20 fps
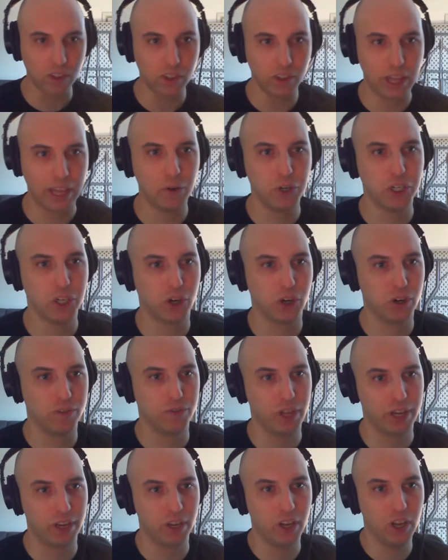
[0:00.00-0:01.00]
Languages are good
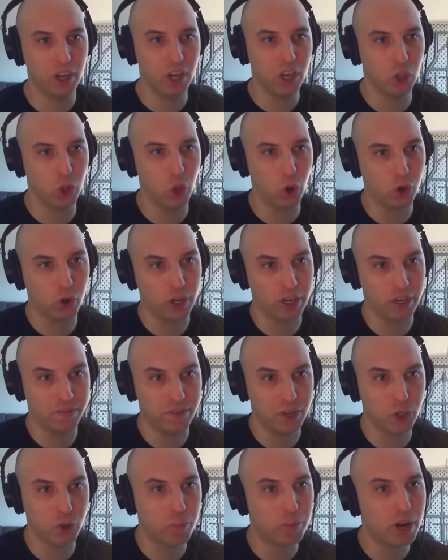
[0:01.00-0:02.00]
for local
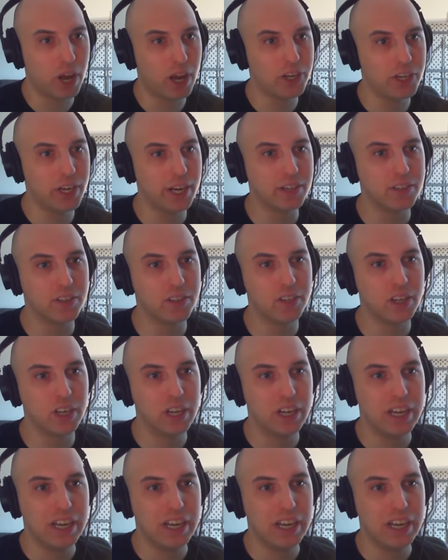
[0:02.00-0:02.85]
individual projects.